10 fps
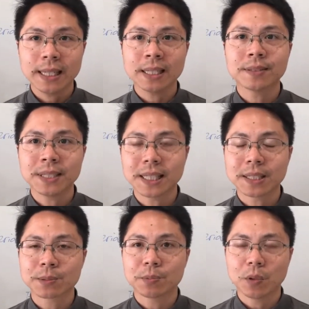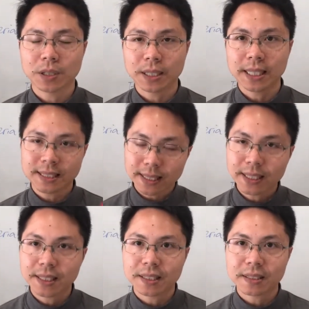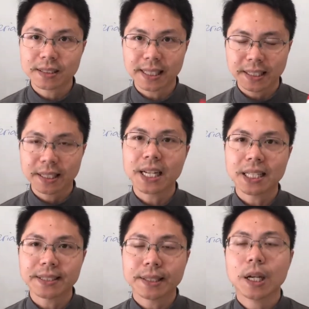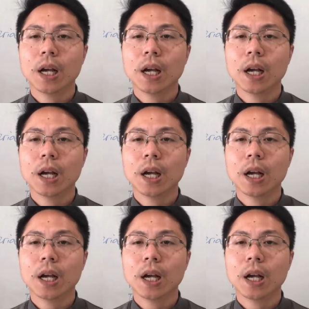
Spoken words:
And I think that's easier said than done.